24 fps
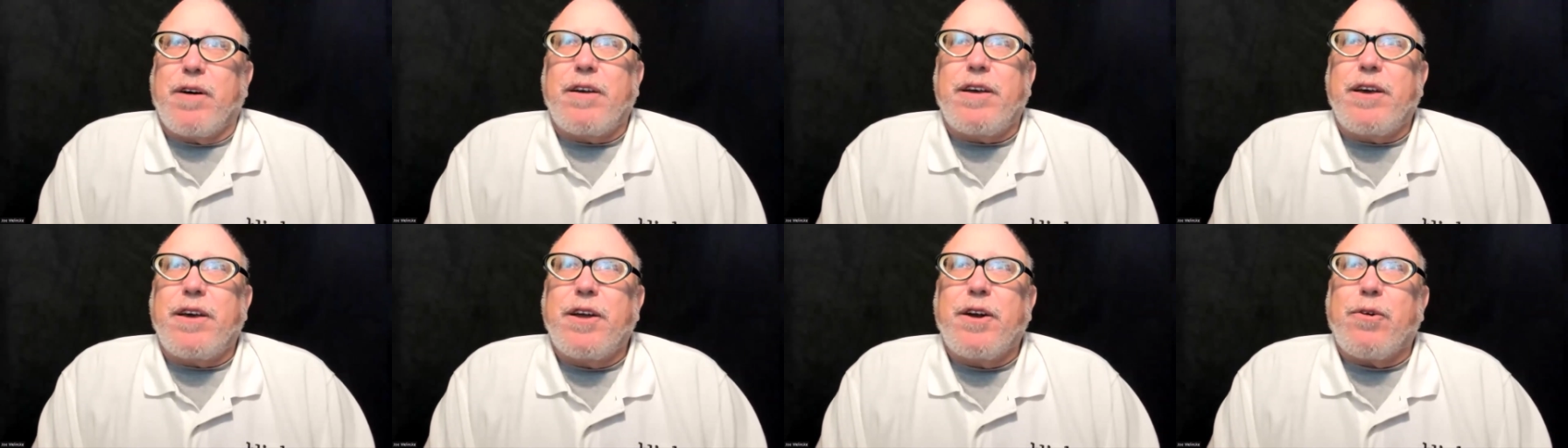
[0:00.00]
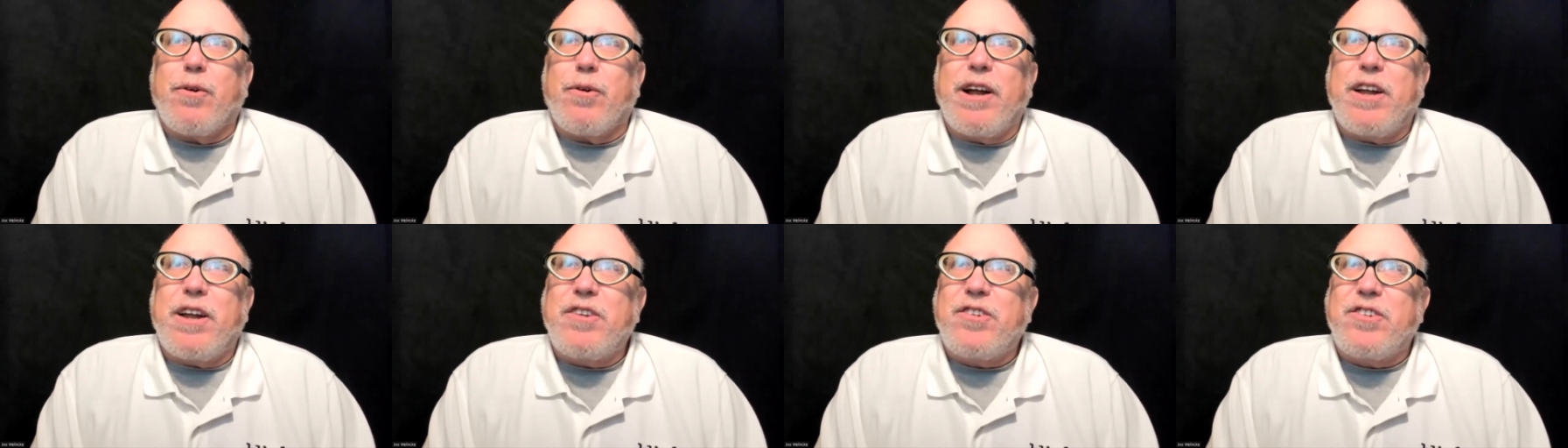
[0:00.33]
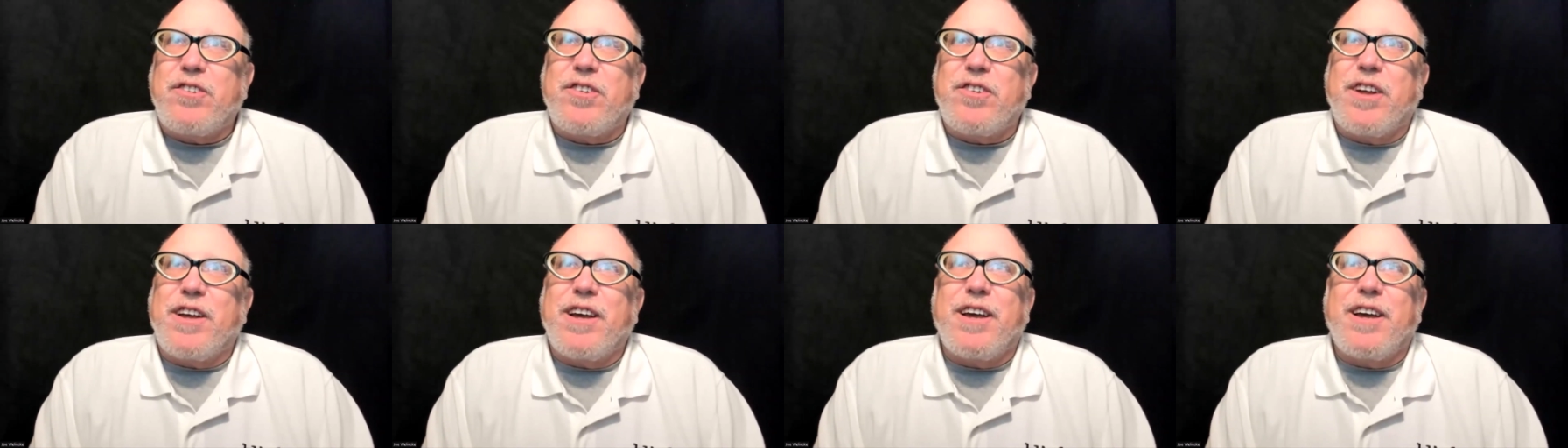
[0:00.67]

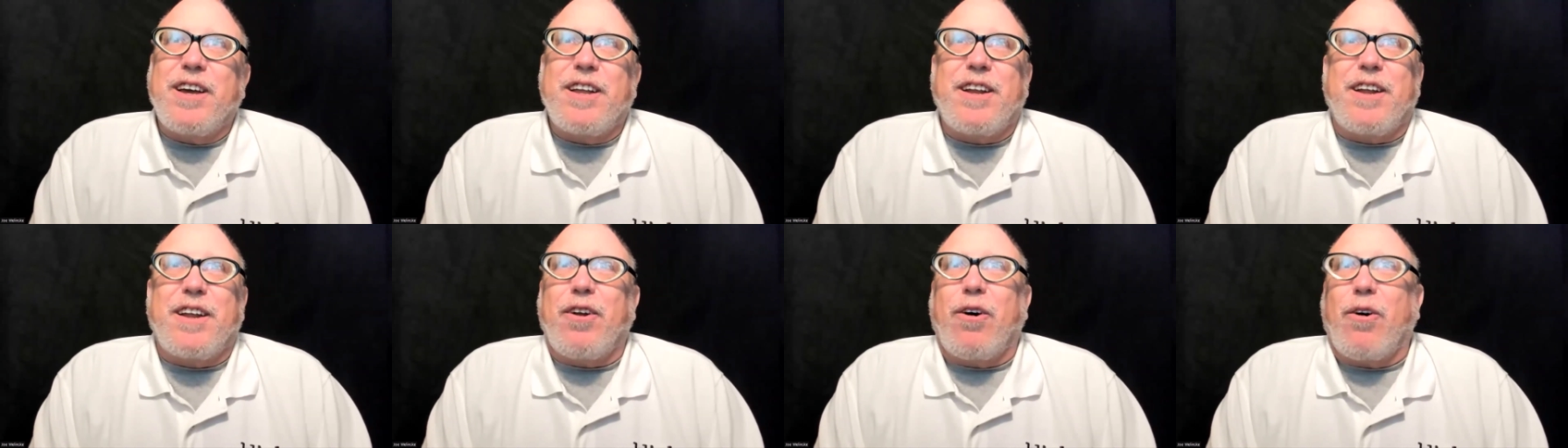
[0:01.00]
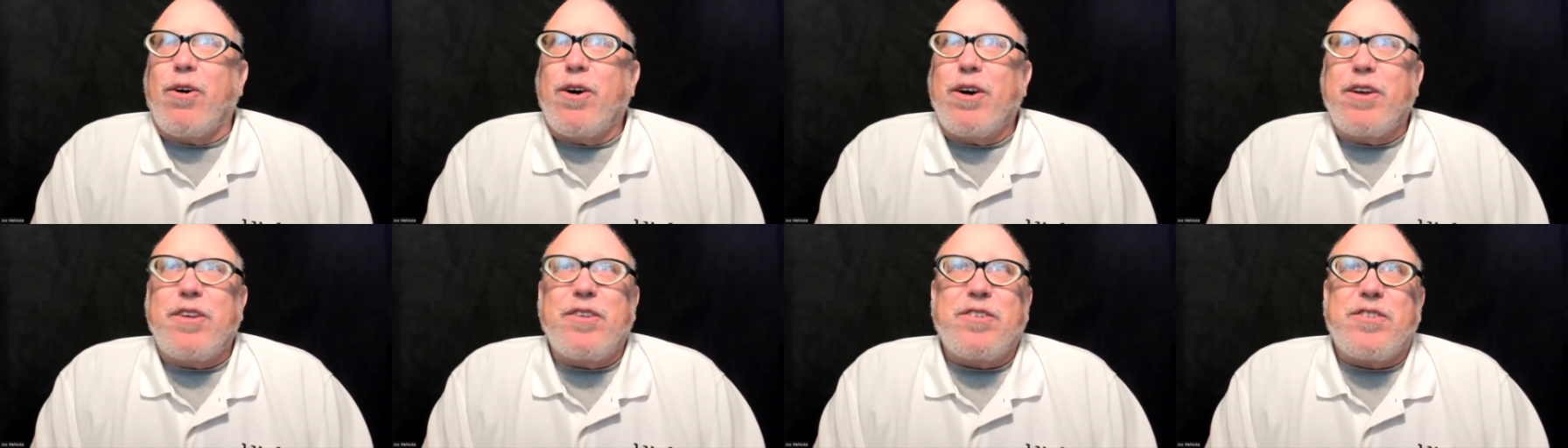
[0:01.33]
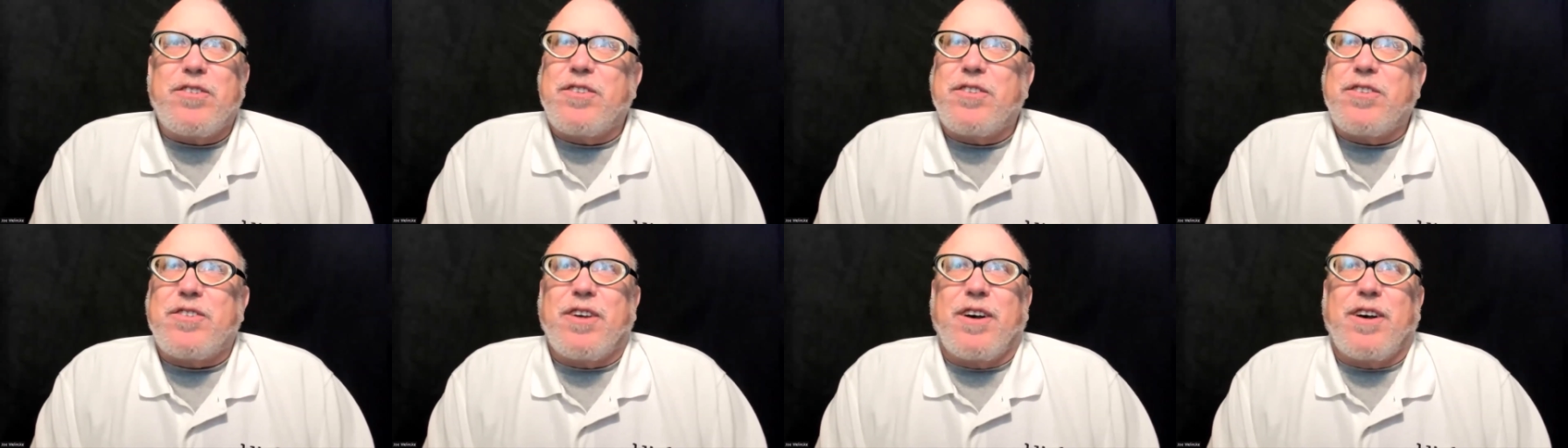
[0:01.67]
iteration and
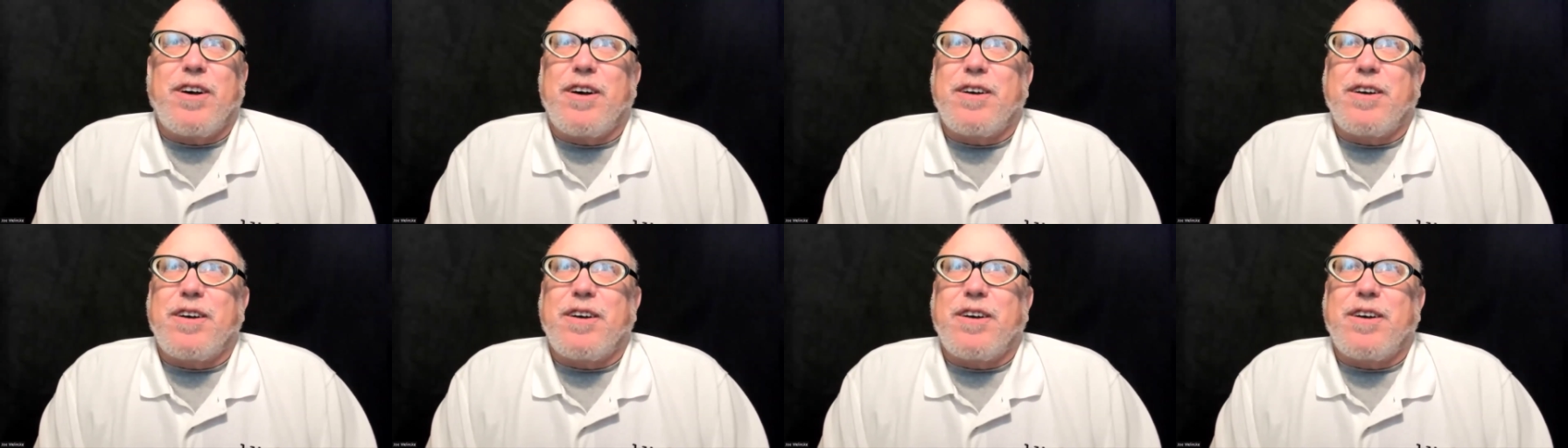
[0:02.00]
always